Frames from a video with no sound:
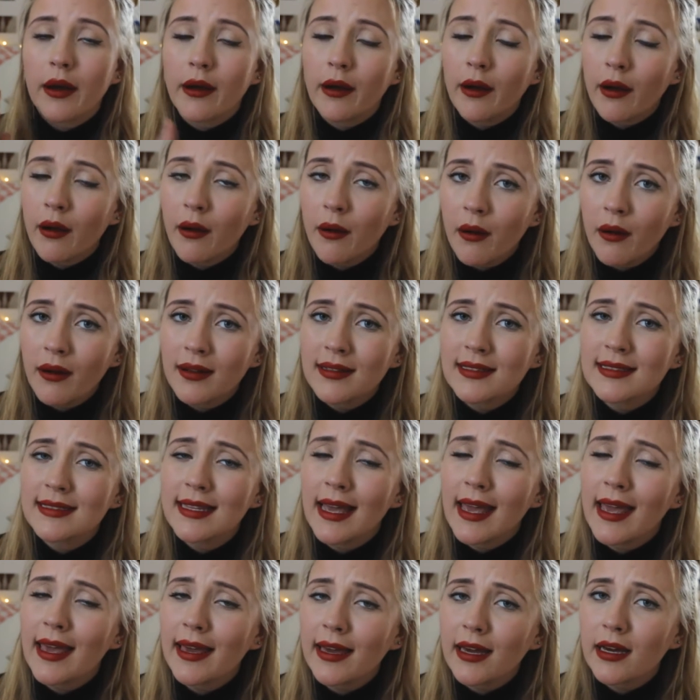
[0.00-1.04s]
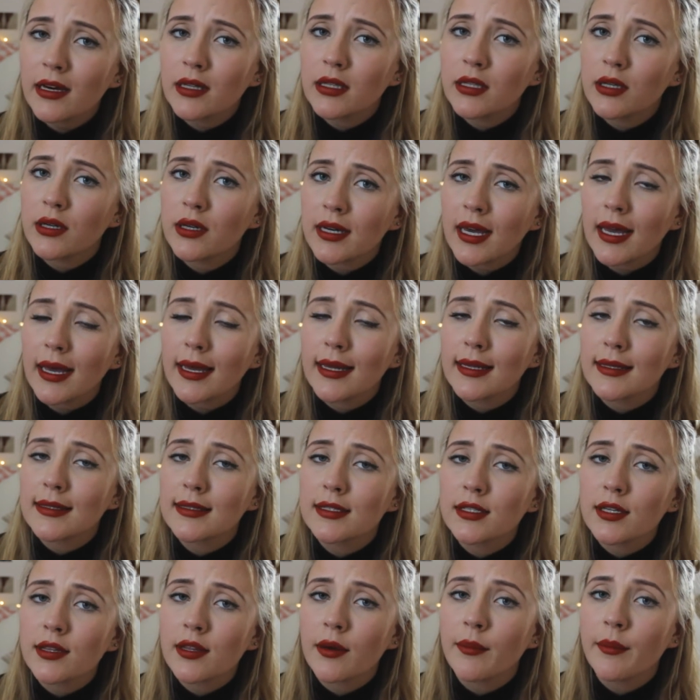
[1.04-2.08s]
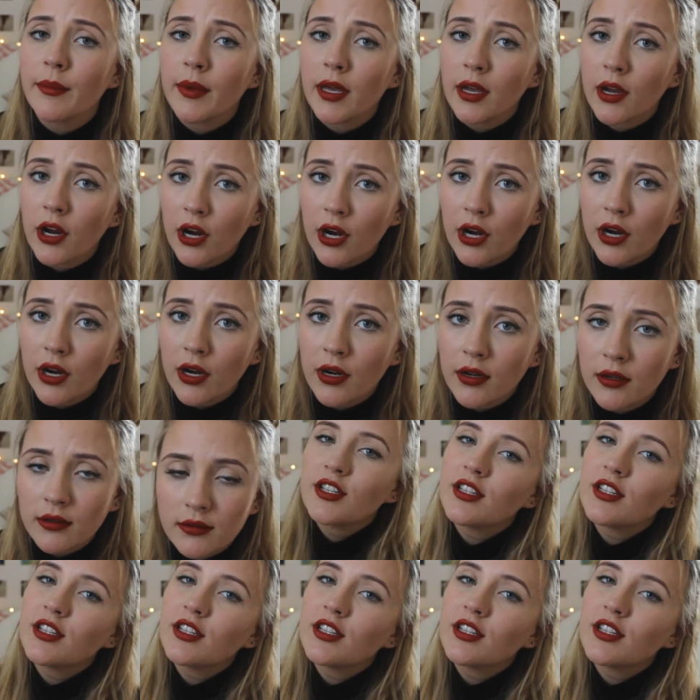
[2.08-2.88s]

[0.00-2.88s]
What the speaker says: girl, take a look into the mirror.